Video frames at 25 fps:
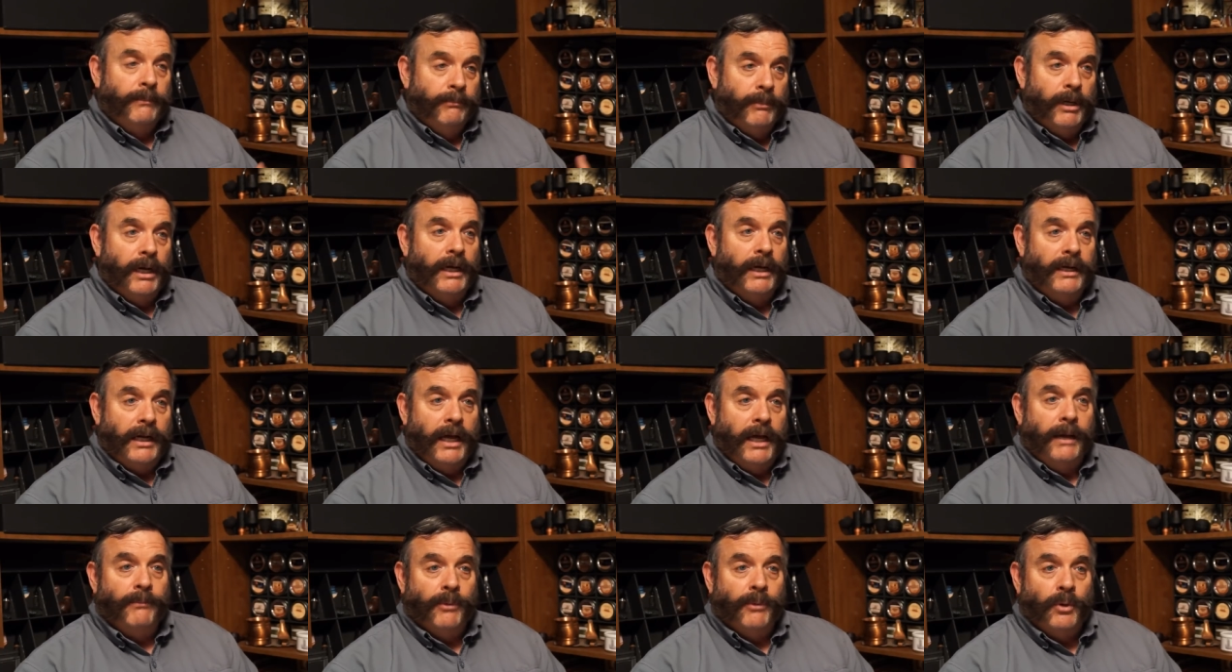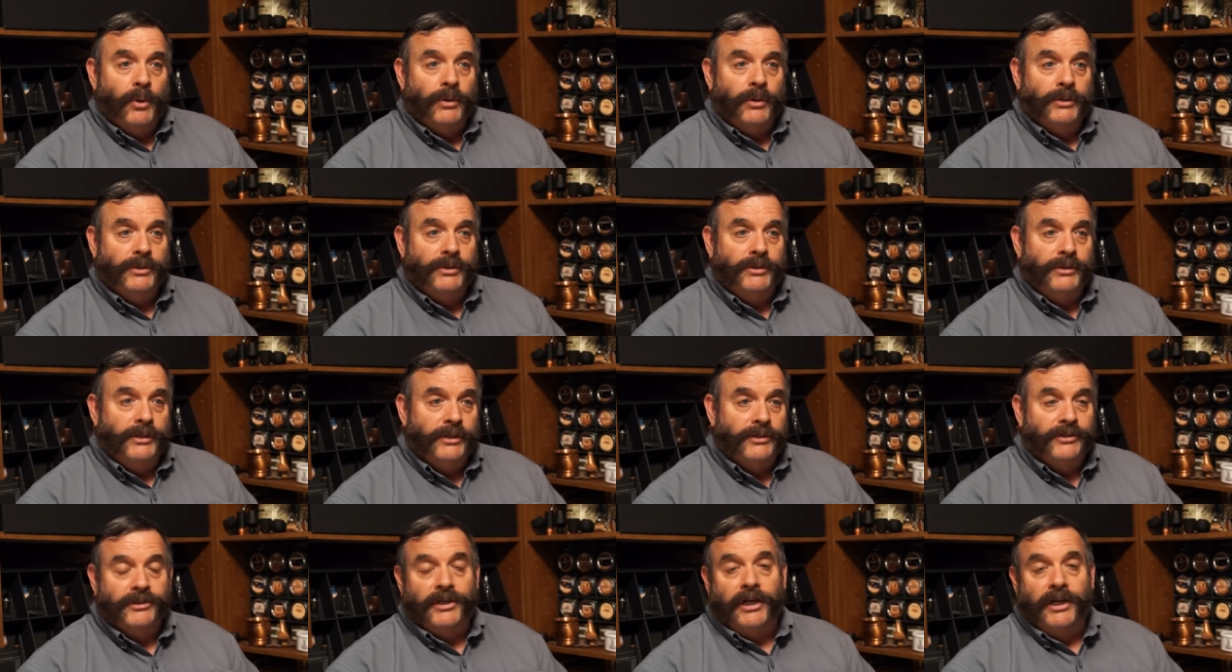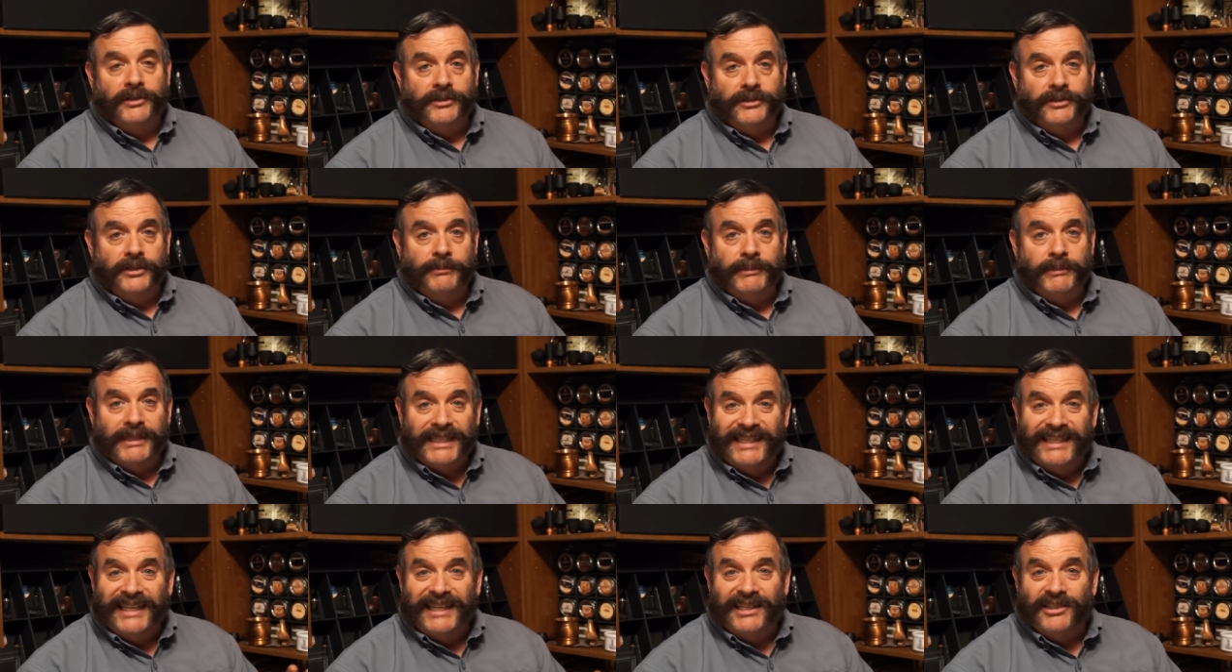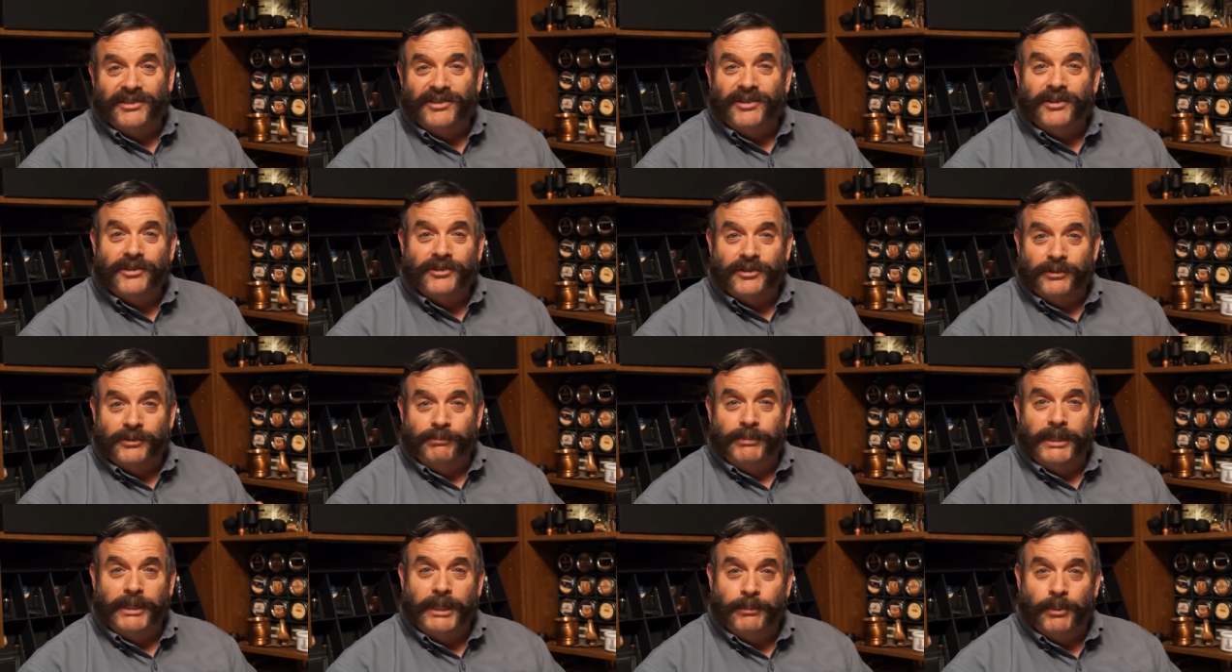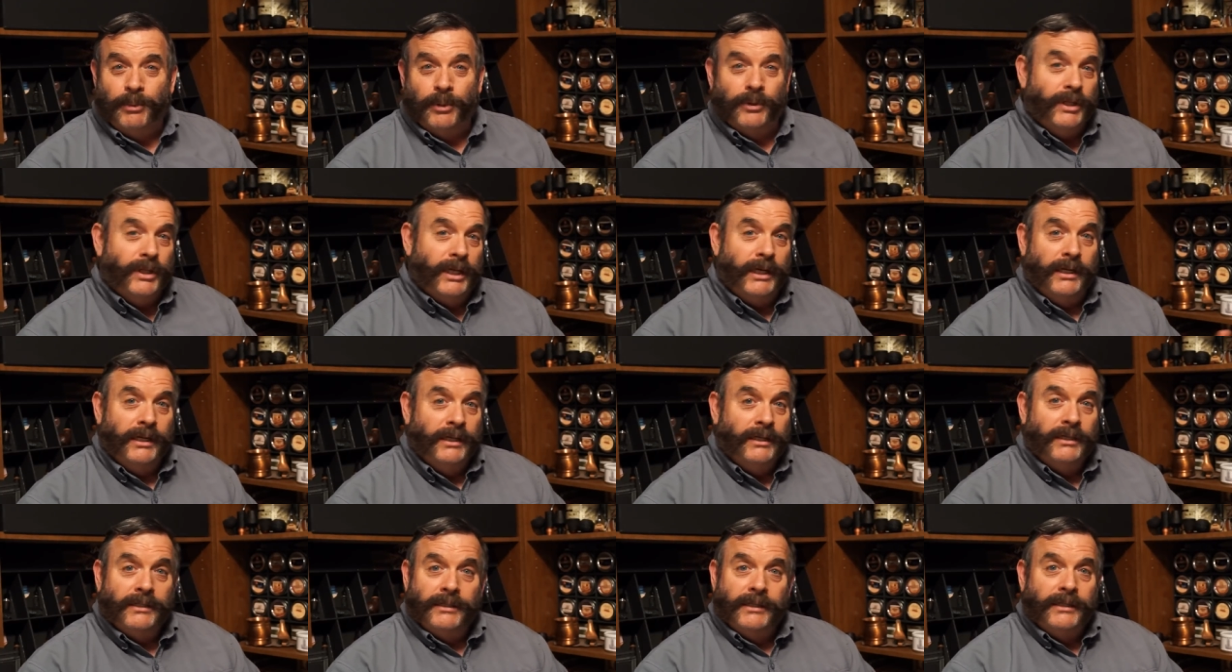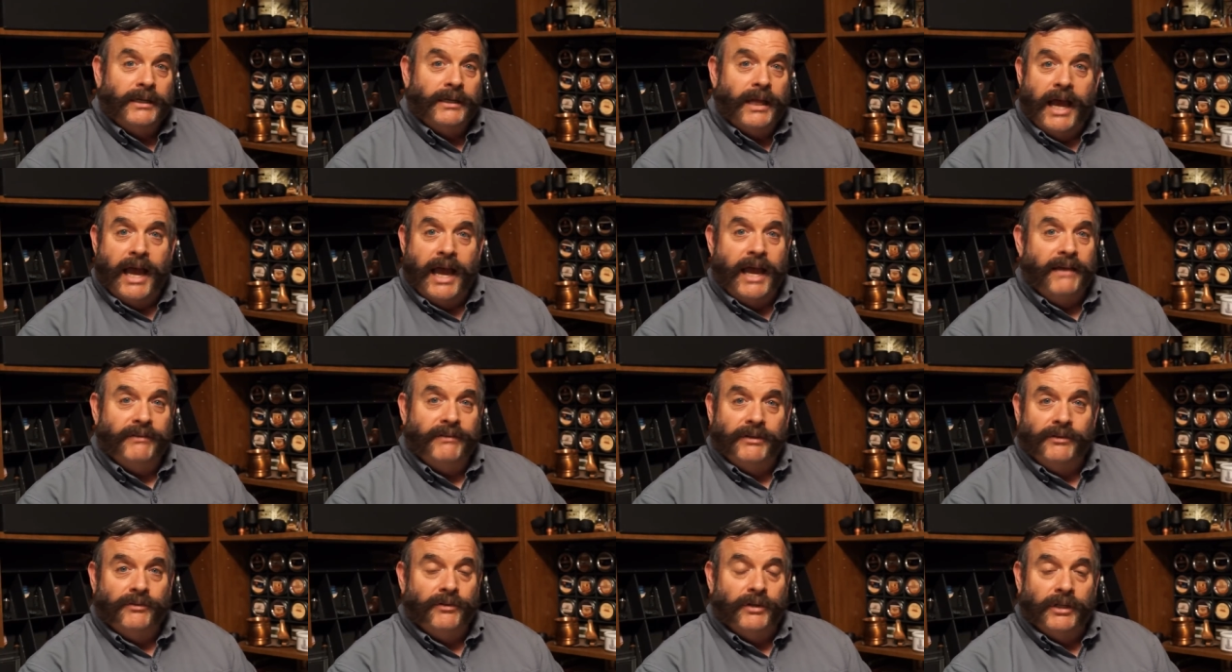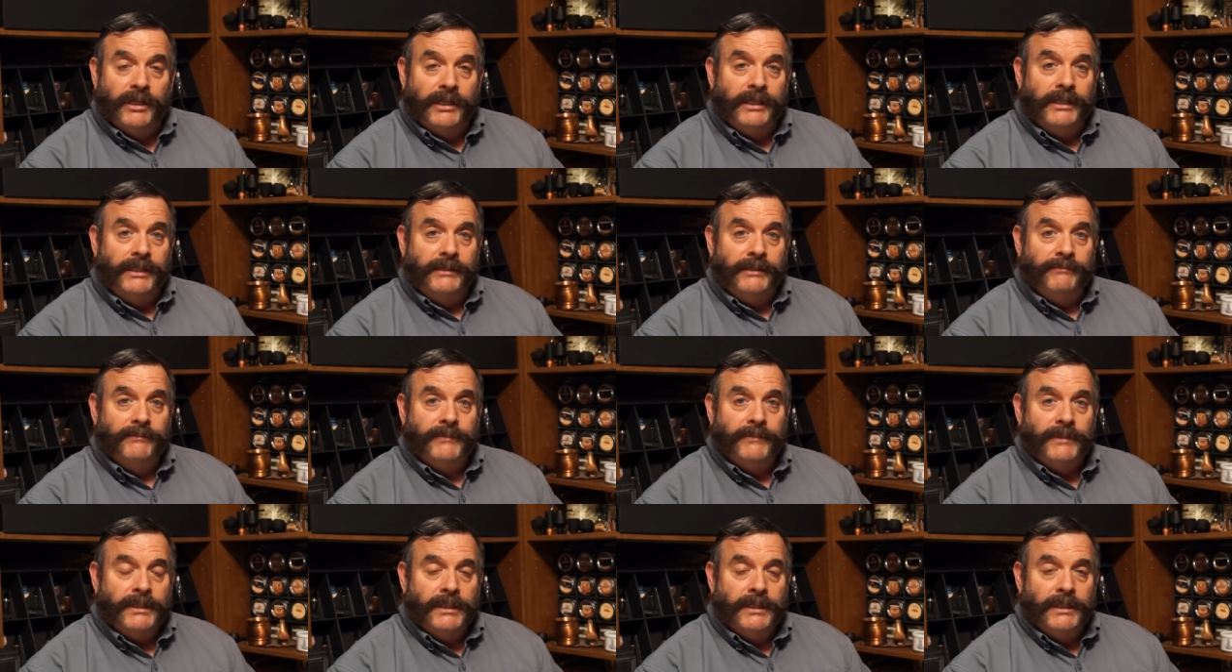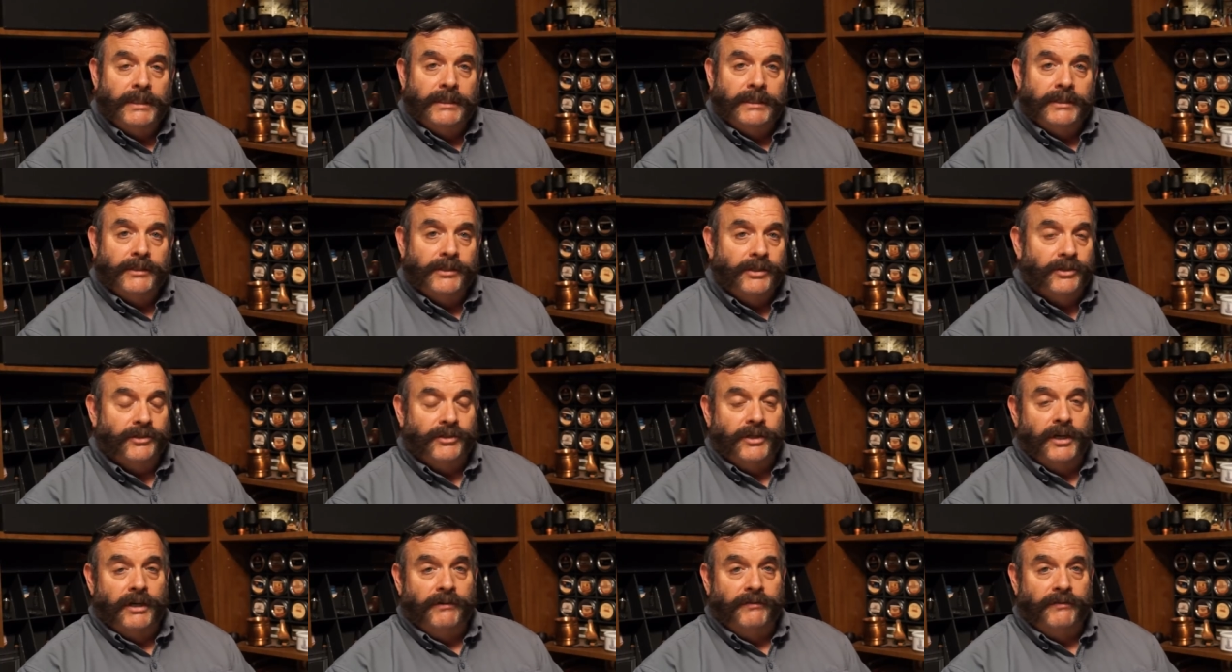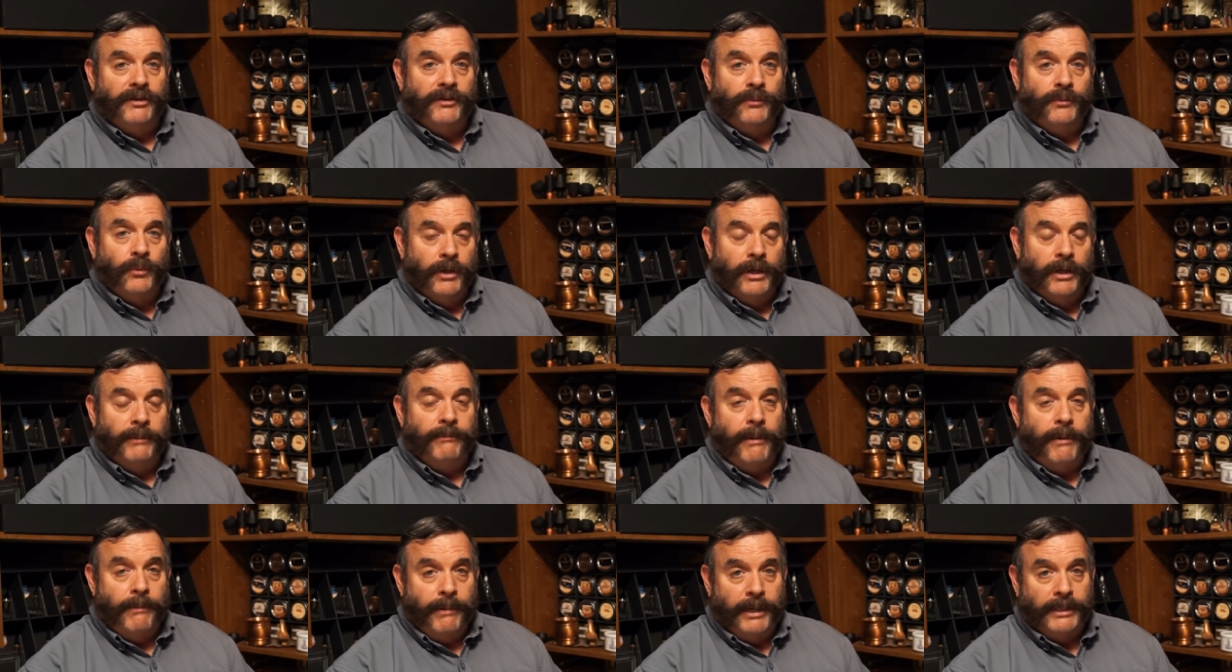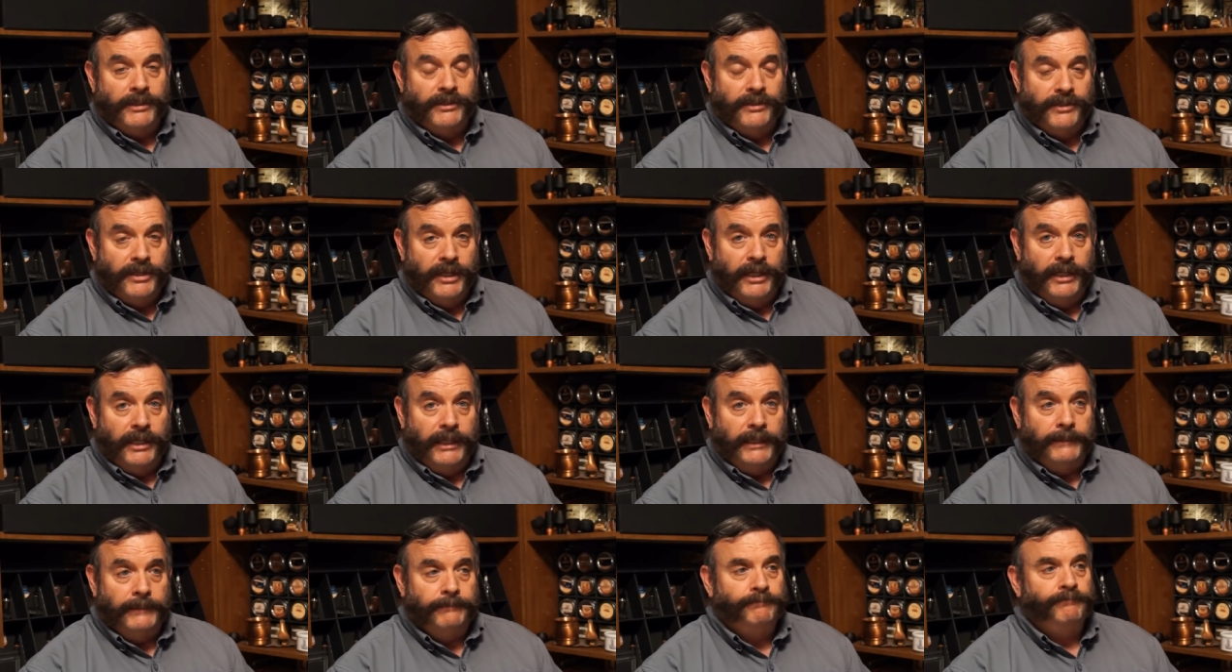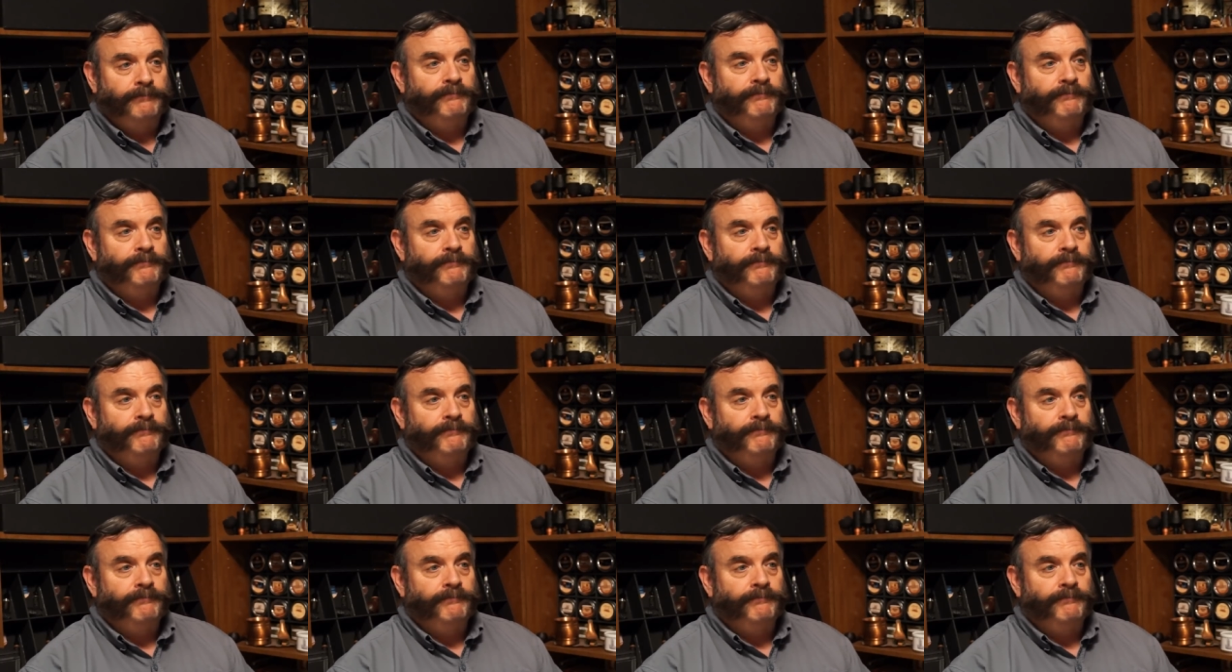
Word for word: but I'm going to discuss them in case there's some people that haven't really discovered what I'm about to tell you.